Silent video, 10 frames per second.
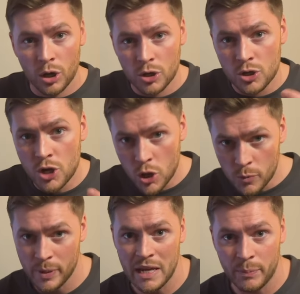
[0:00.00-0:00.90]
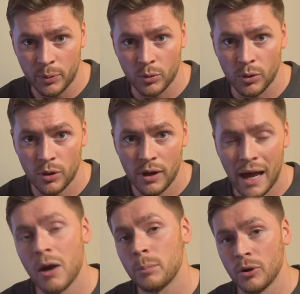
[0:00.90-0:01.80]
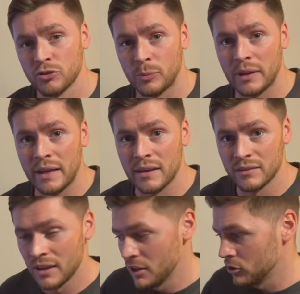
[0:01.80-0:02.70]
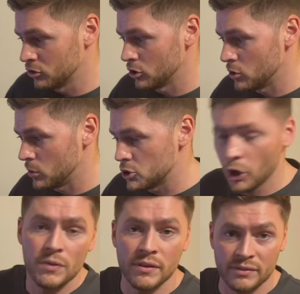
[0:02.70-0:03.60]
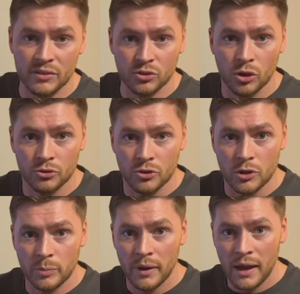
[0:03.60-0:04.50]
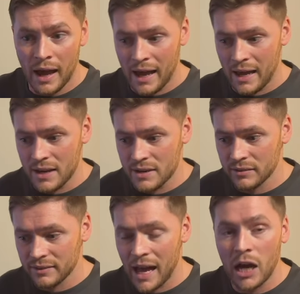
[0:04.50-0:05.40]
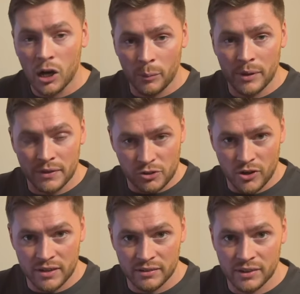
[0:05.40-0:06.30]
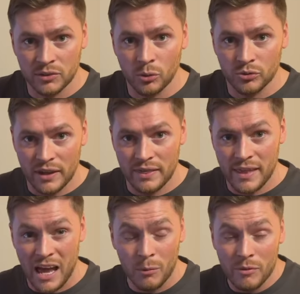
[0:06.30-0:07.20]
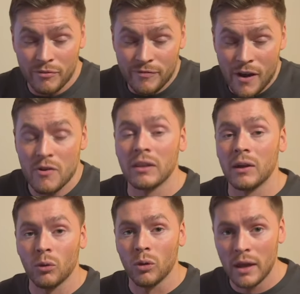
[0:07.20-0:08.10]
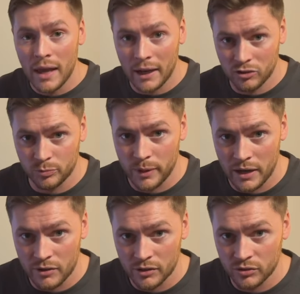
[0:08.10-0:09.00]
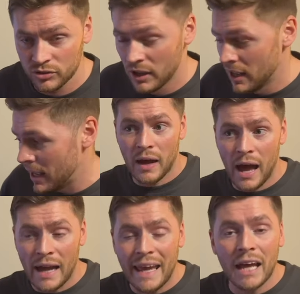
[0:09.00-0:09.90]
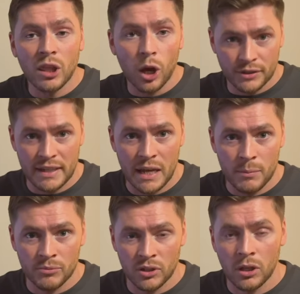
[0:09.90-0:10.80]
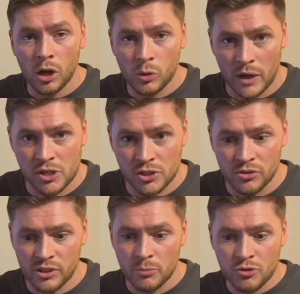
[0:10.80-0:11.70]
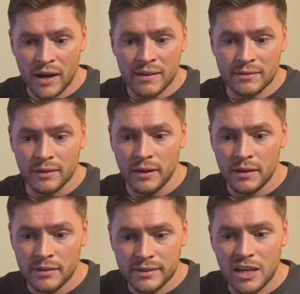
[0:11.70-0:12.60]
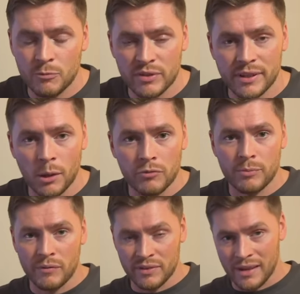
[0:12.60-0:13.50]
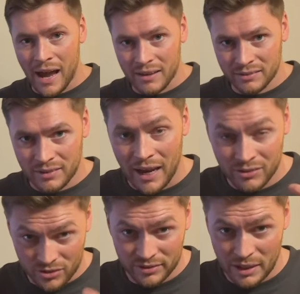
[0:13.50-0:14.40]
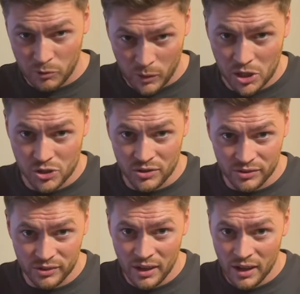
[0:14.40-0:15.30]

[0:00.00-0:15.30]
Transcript: new people how possible it is to join this Discord group and start copying the trading signals in there with very little experience. I get a lot of DMs and a lot of questions, and I'm trying to save myself from having to answer the same questions